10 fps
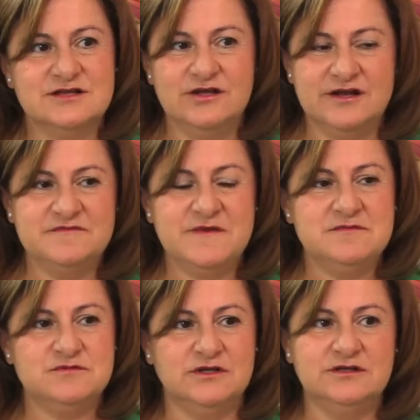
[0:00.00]
a lot of
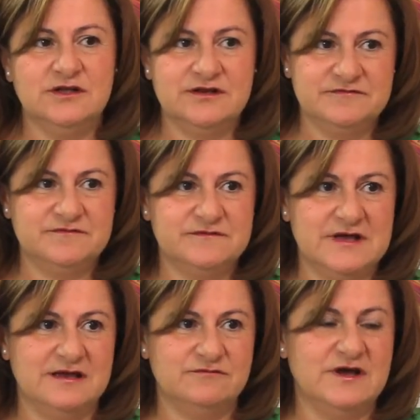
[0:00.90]
people, a lot
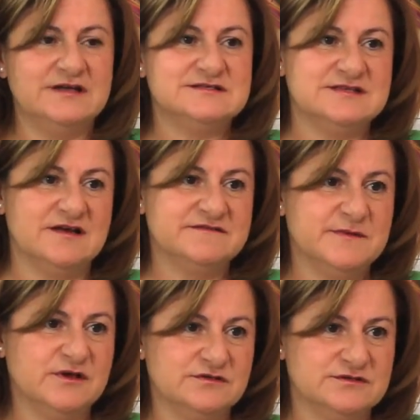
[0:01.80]
of writers that I've
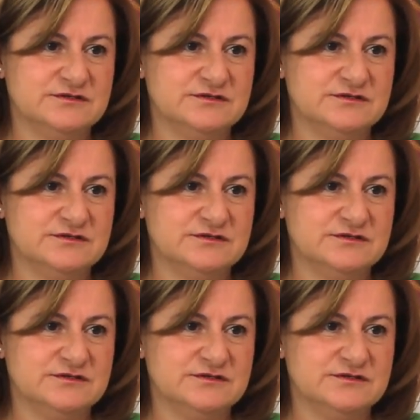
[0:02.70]
spoken